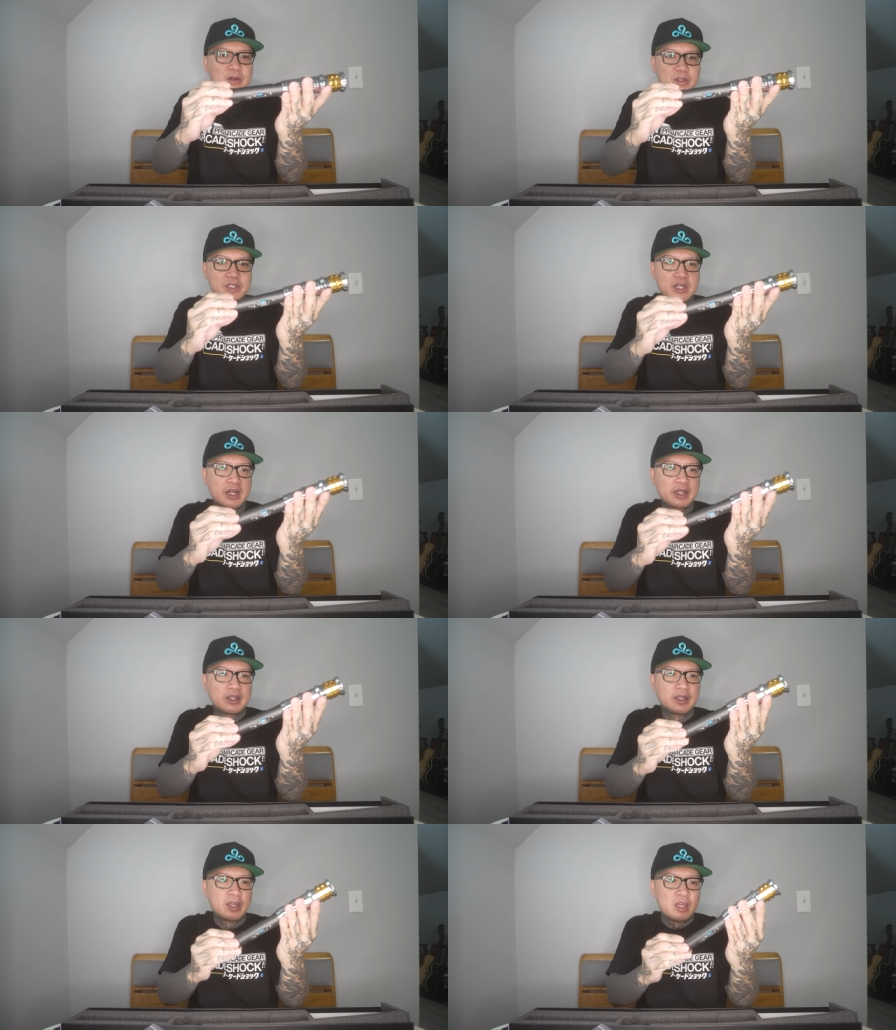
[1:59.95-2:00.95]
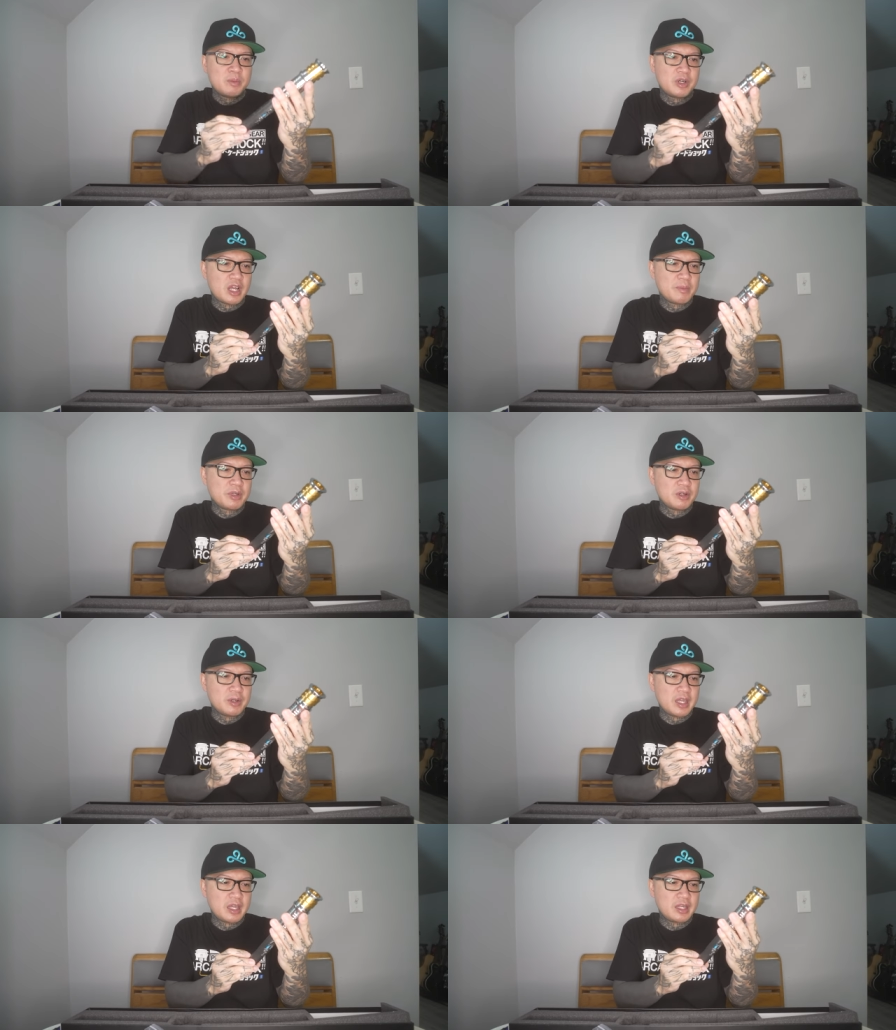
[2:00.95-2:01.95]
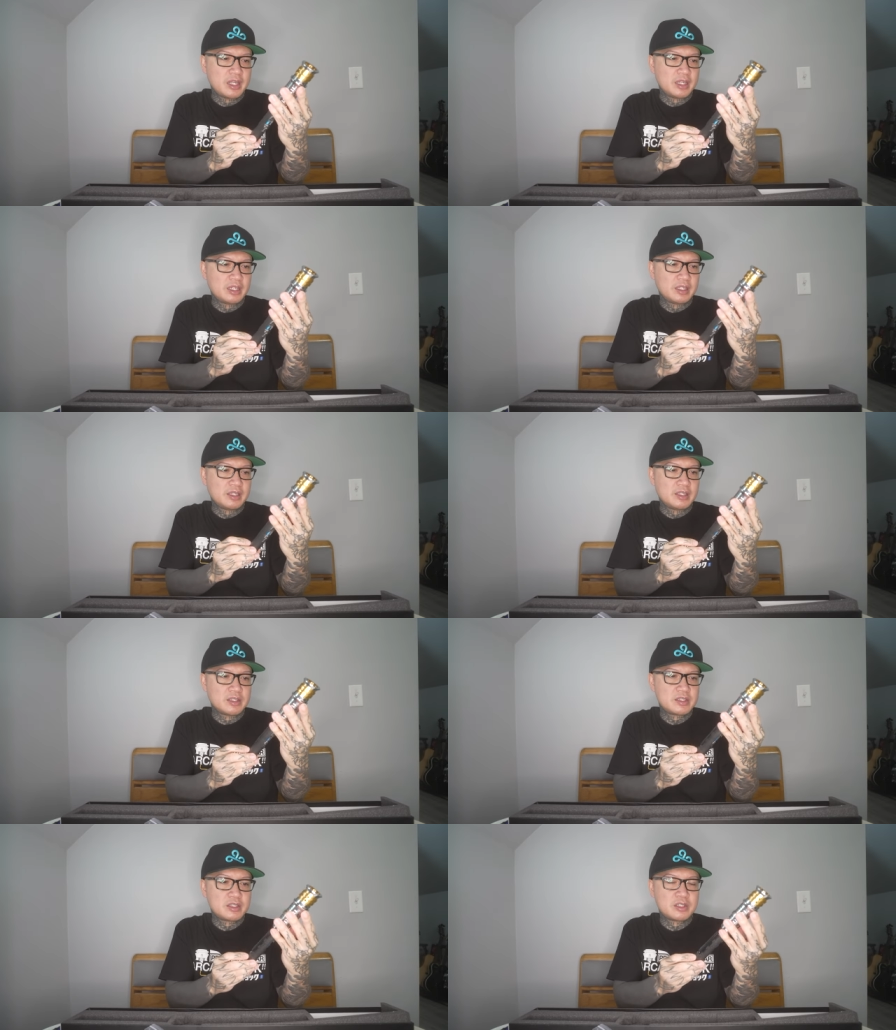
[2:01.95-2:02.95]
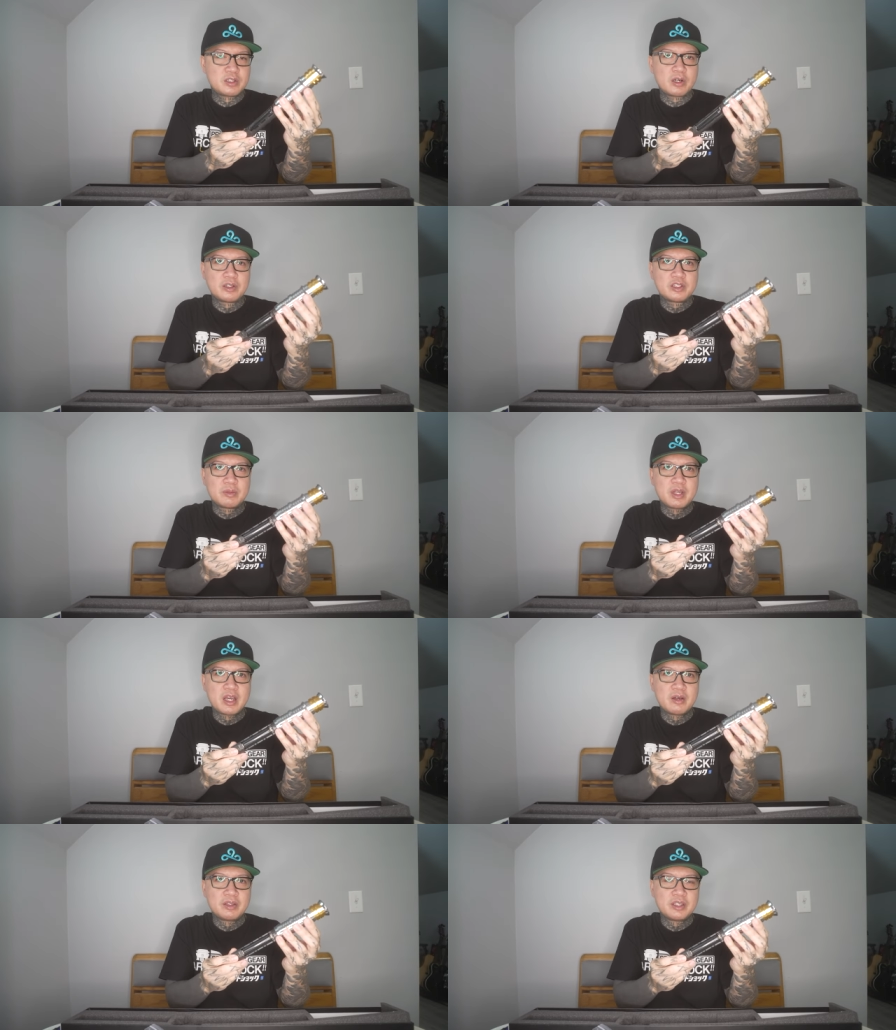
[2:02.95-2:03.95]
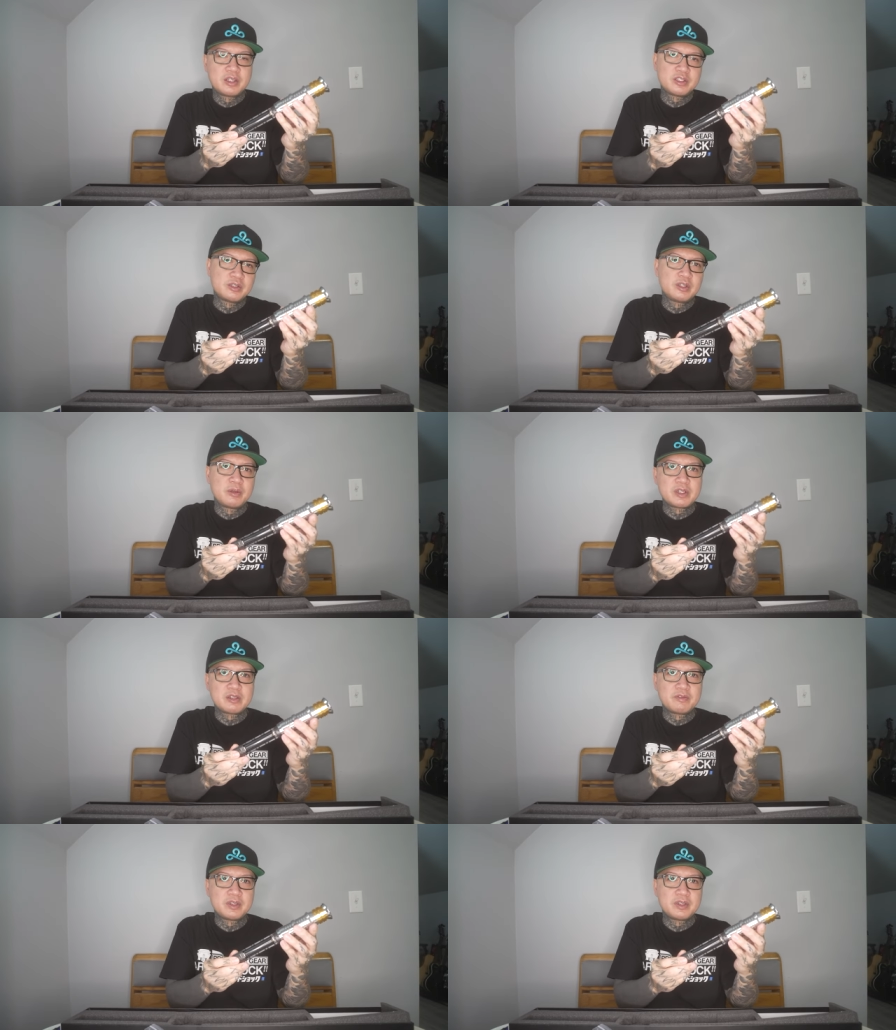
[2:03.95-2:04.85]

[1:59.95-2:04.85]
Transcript: outside, but I'm gonna go ahead and get this charged up now and then I'll show you the rest of the